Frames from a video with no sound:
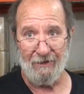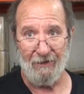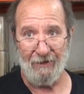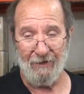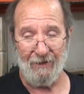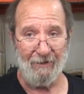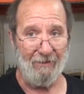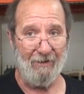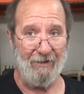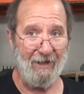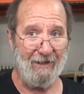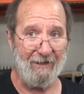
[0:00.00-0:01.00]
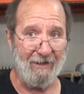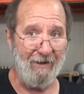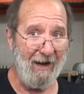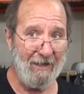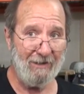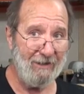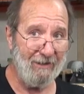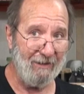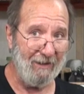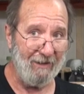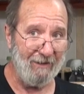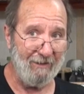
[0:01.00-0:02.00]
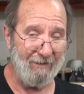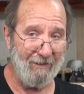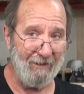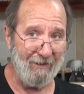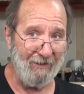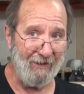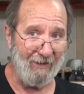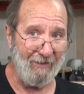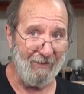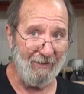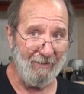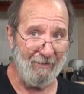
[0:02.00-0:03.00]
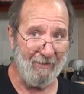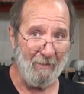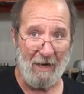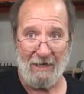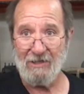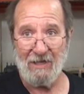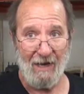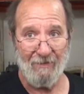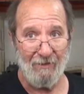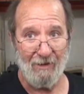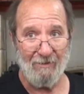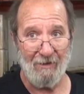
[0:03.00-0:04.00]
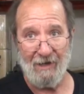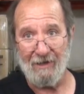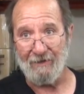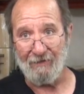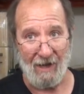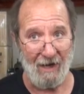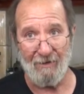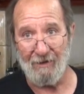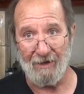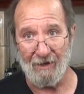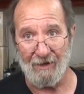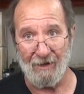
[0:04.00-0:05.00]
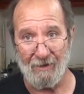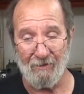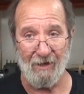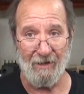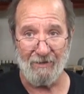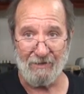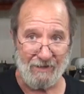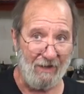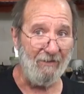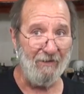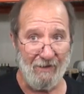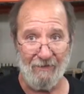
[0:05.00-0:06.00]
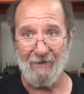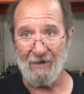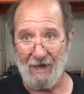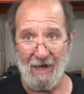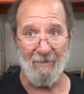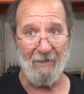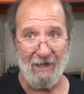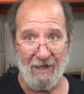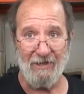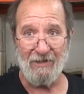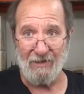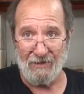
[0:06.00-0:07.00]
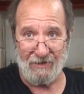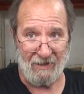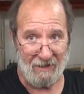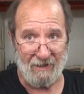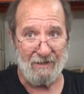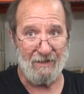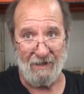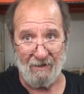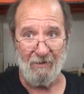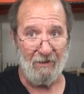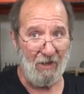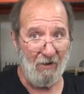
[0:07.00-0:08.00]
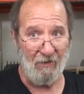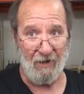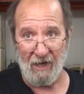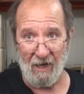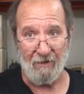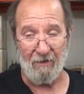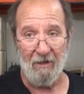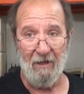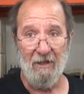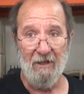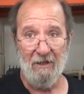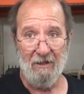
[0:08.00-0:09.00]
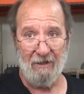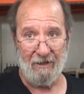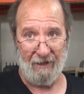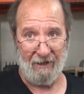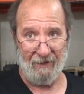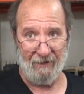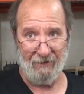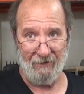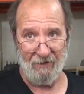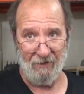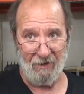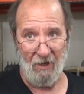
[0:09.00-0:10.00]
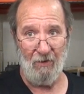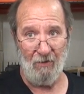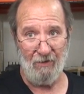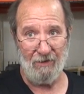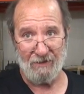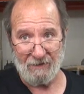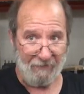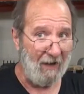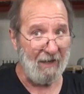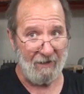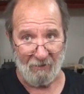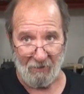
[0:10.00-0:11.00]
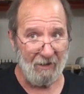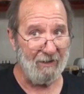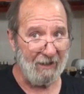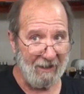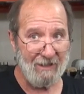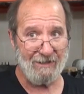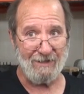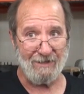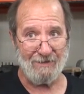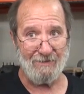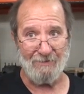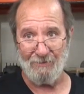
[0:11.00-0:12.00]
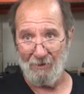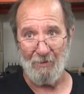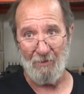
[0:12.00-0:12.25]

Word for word: you, you could rotate the crank uh, uh, the, the the main shaft one way and the flywheel another way. There's several different combinations that this thing would go together, and your goal is to find the one that gets us where